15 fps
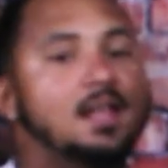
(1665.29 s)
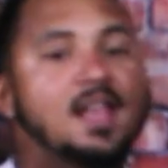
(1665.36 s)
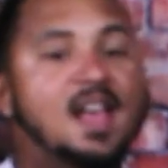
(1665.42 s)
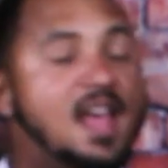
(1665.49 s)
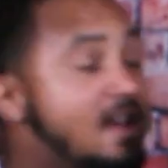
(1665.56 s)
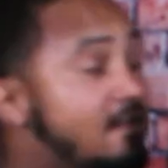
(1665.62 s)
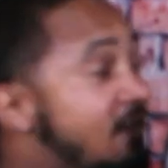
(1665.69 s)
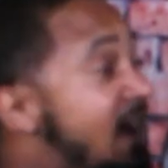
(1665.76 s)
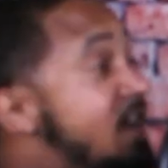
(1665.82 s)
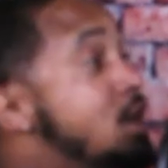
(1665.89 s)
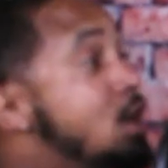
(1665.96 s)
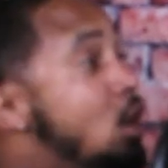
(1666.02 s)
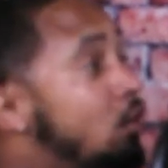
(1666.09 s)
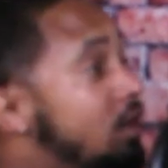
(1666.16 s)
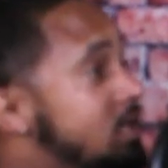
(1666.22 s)
if I
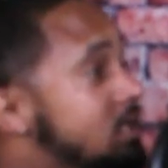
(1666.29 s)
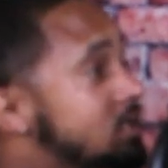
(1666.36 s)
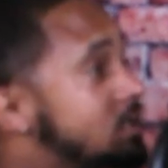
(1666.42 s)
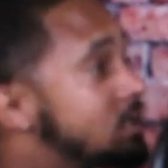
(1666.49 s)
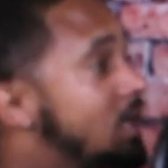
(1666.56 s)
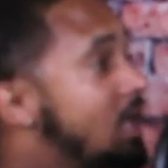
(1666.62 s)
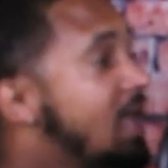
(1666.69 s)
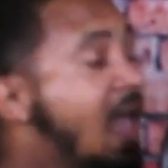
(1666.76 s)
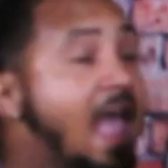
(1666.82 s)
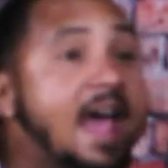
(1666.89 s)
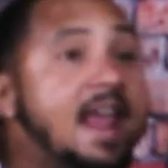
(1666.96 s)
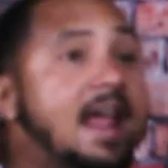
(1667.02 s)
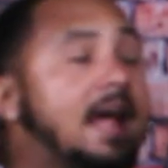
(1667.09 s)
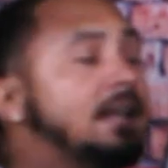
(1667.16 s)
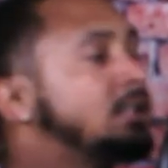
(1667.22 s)
notice
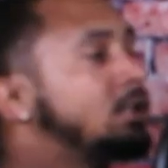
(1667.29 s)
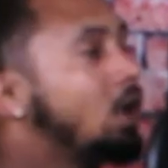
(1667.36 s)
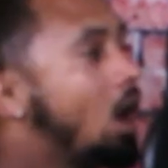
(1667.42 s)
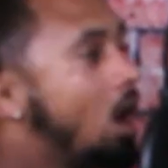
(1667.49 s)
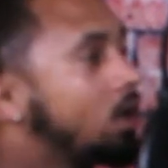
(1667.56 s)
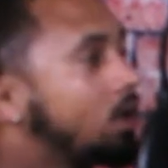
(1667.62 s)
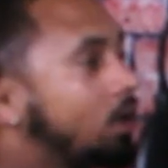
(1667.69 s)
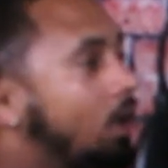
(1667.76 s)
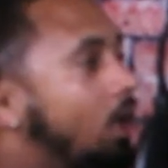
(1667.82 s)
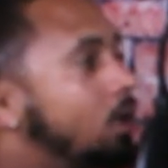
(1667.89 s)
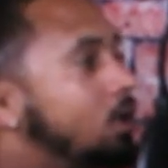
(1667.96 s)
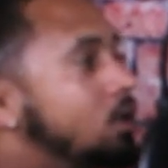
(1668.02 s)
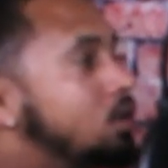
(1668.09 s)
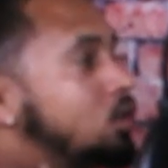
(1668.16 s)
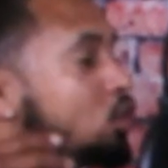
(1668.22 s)
and I talk
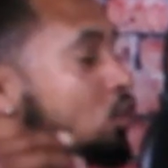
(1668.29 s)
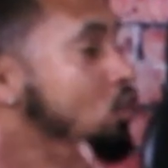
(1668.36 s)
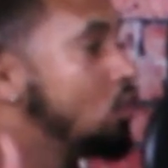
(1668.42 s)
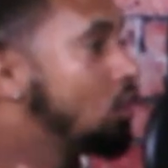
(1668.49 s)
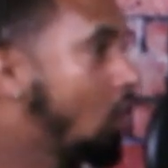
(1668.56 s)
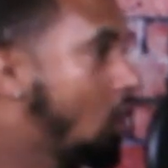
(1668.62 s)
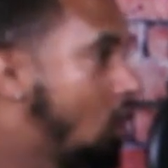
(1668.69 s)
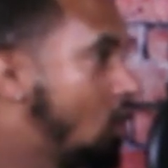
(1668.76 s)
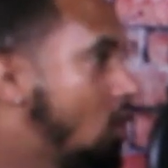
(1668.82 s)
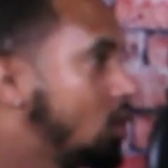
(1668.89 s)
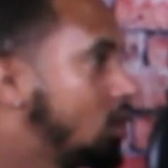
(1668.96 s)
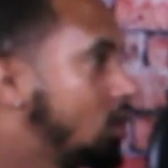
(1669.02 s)
too long,